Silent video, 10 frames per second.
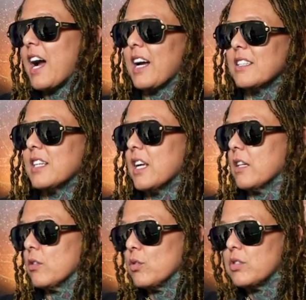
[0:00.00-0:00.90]
I got to
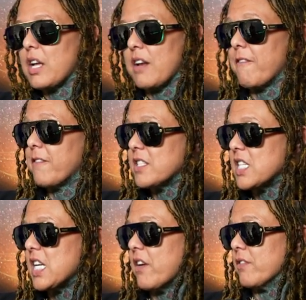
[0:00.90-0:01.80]
get loose and
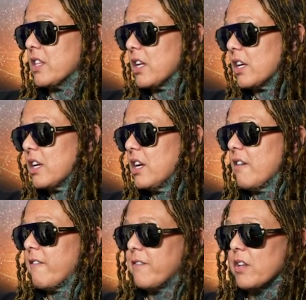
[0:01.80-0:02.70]
see everything,
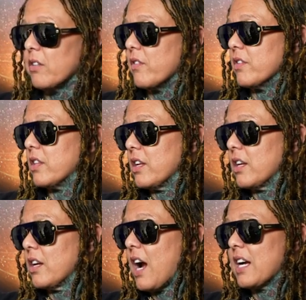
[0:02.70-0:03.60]
feel
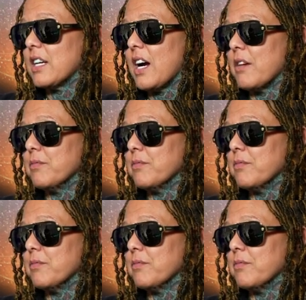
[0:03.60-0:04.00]
everything. I, I